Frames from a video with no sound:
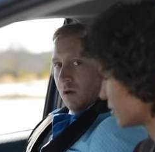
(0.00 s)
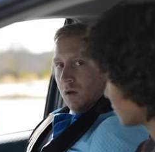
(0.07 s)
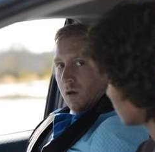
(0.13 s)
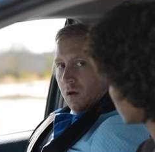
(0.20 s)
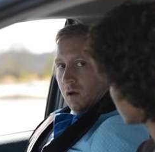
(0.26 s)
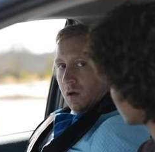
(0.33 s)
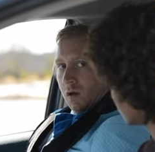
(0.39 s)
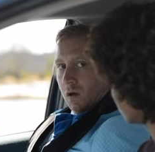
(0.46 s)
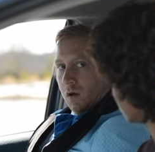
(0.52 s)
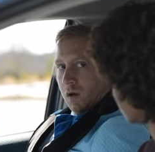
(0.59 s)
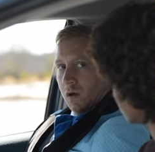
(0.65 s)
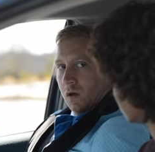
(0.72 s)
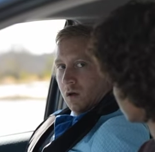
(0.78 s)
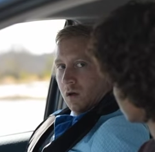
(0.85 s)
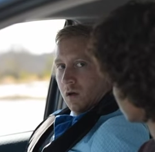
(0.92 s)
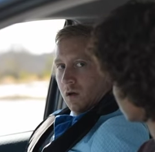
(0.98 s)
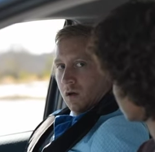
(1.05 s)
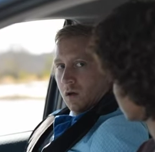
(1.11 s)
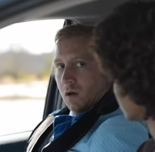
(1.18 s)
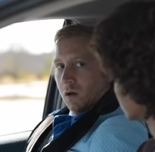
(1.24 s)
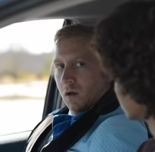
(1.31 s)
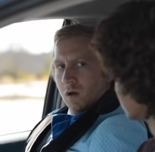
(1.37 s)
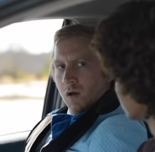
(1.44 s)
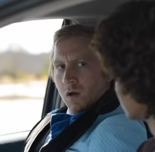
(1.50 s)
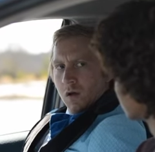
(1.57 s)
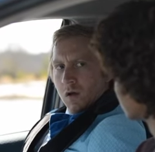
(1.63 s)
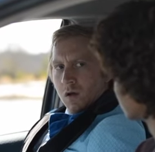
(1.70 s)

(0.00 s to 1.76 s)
(silence)